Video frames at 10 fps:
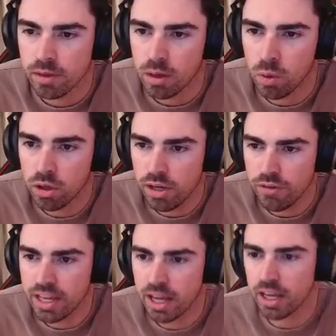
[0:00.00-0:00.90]
Wondering if
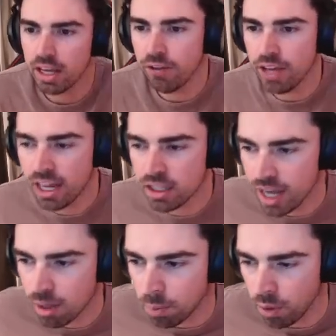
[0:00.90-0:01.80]
he heads
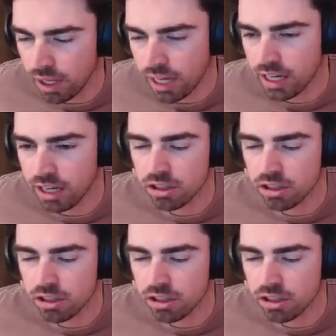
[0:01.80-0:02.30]
down bot lane here.